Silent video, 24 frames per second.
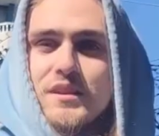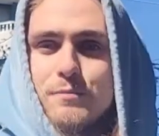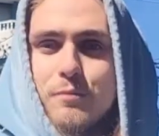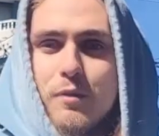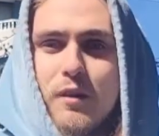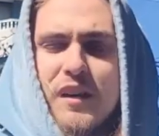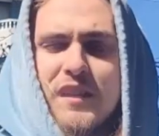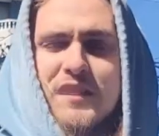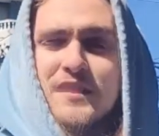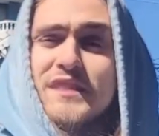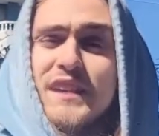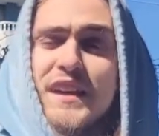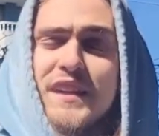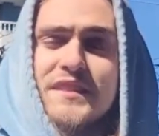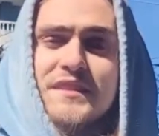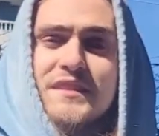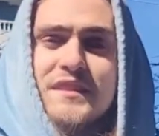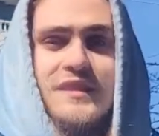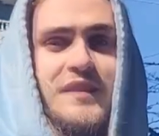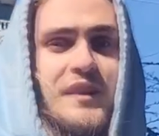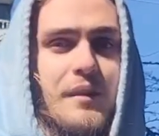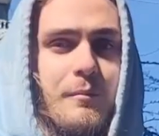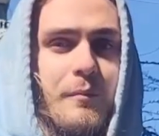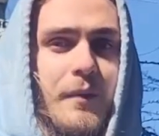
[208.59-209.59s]
process
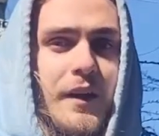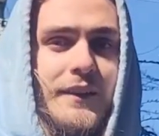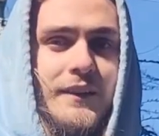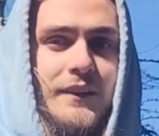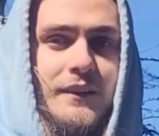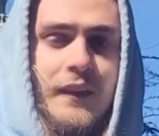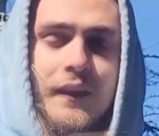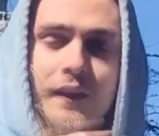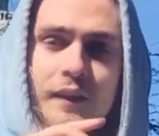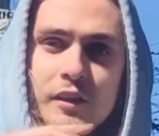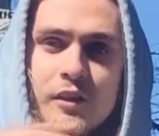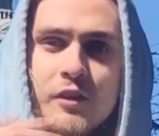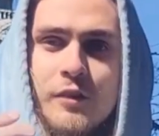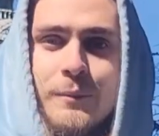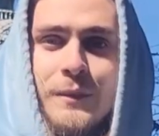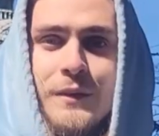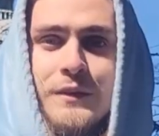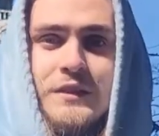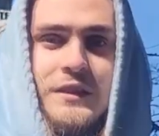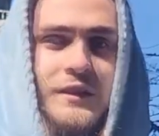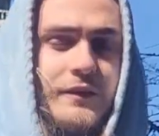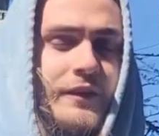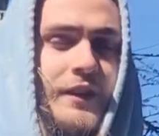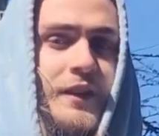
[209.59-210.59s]
is combining the human
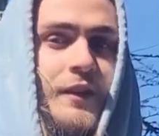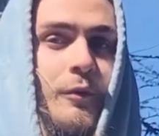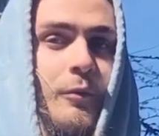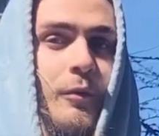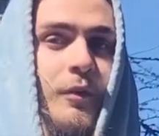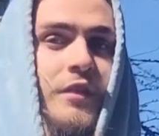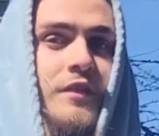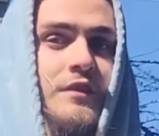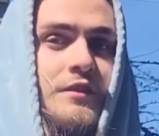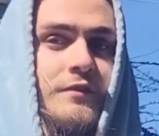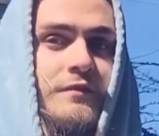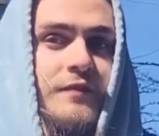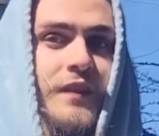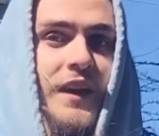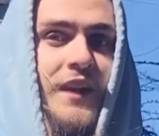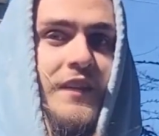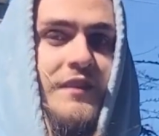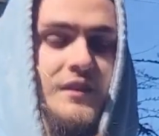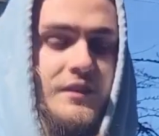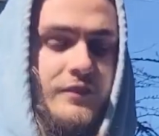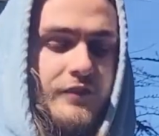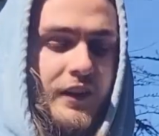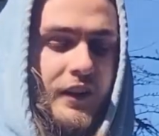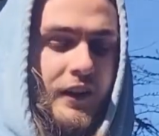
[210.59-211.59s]
sphere with the divine
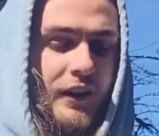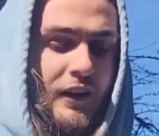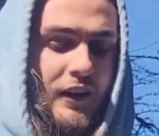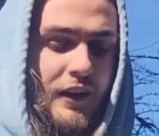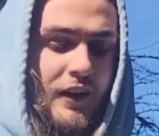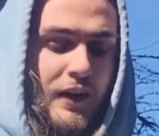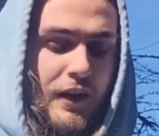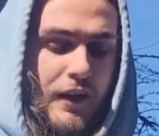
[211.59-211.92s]
sphere.